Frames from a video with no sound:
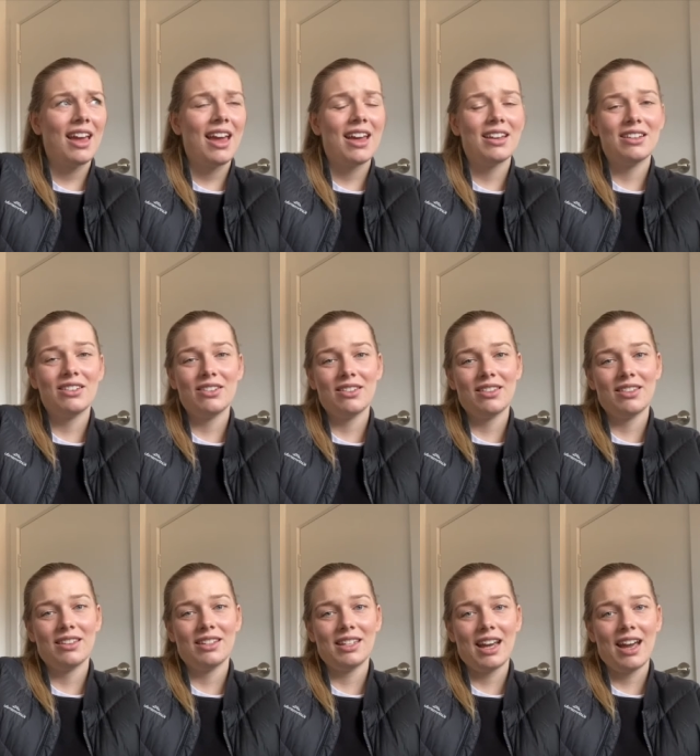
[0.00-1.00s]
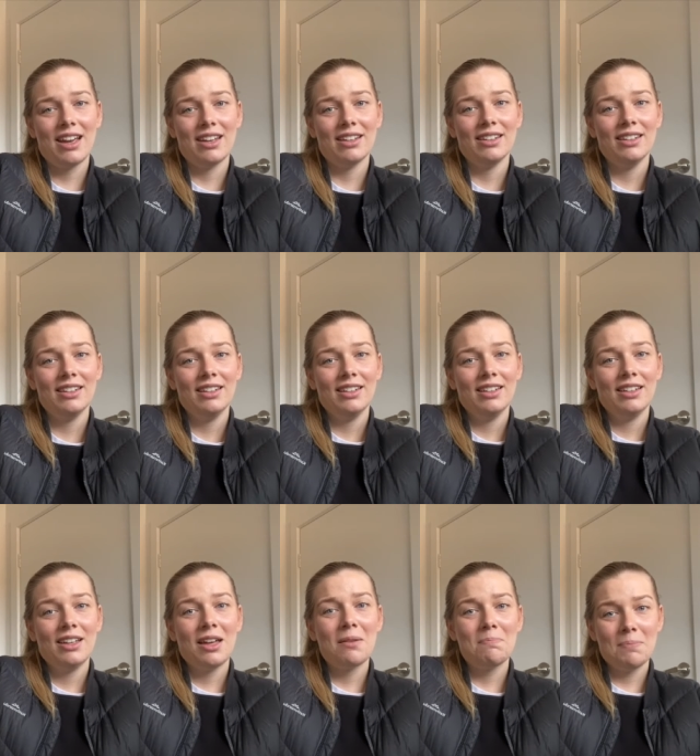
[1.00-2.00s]
end of the day.
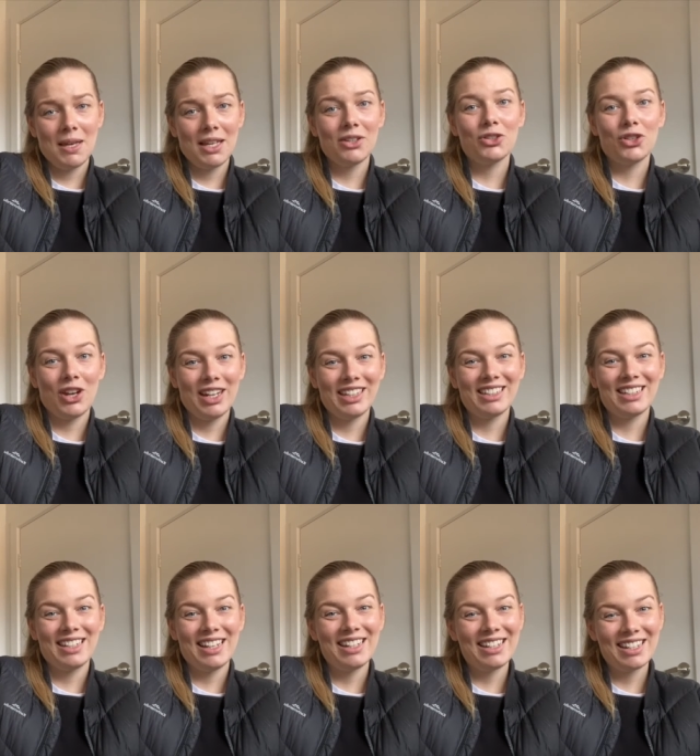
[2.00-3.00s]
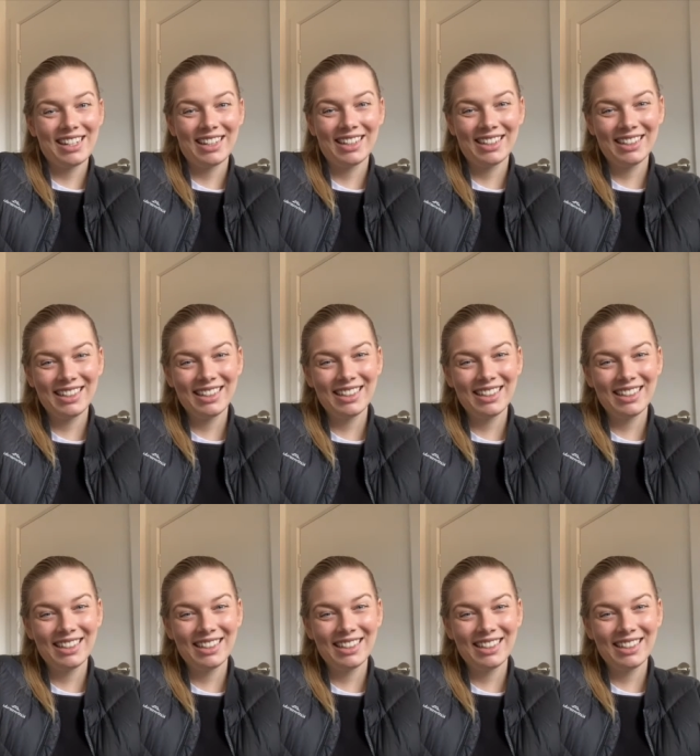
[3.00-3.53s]
A big training session.